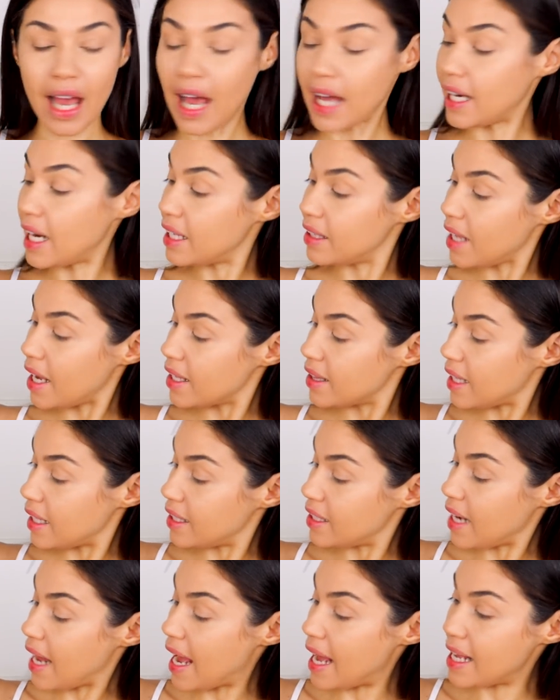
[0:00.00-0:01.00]
and I like that
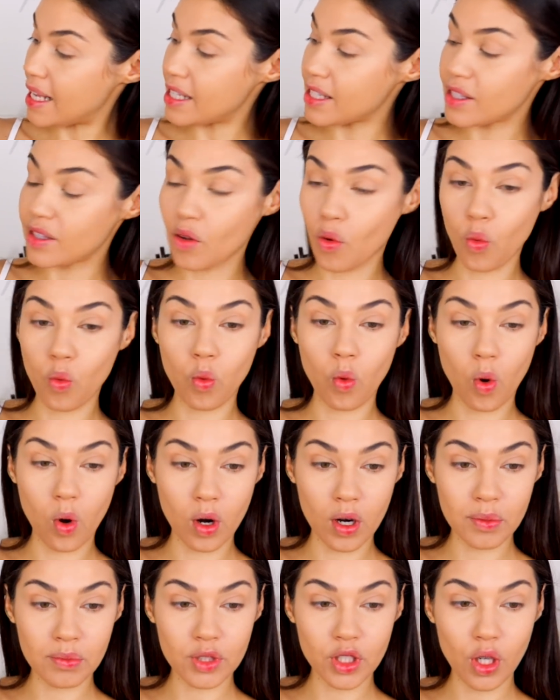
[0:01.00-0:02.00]
it has the
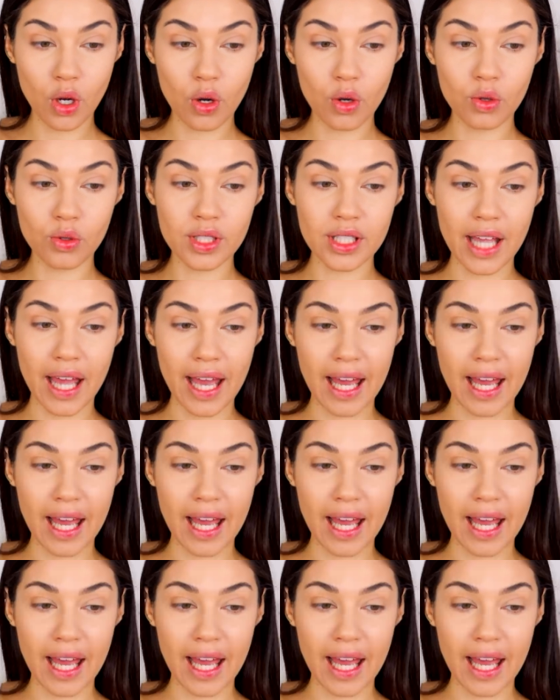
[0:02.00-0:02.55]
warm tones